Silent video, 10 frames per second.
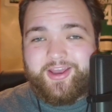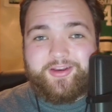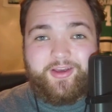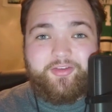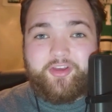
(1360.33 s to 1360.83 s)

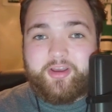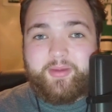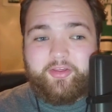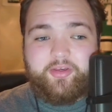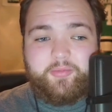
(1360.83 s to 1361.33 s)
and also talk
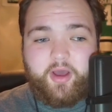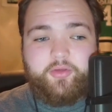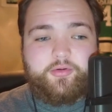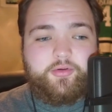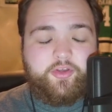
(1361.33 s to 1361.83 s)
about some
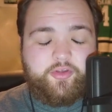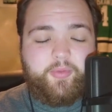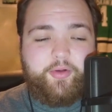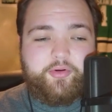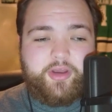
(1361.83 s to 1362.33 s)
other
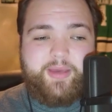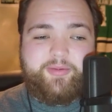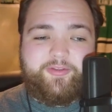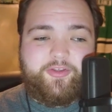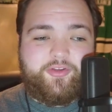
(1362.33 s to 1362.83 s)
smaller names
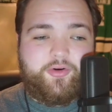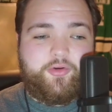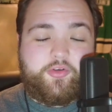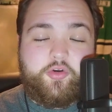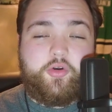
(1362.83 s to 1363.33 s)
that the
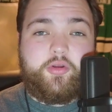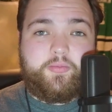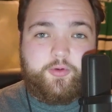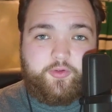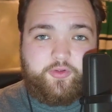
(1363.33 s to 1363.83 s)
Stars could
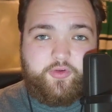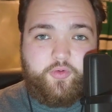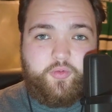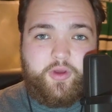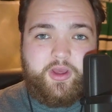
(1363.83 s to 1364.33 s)
pursue.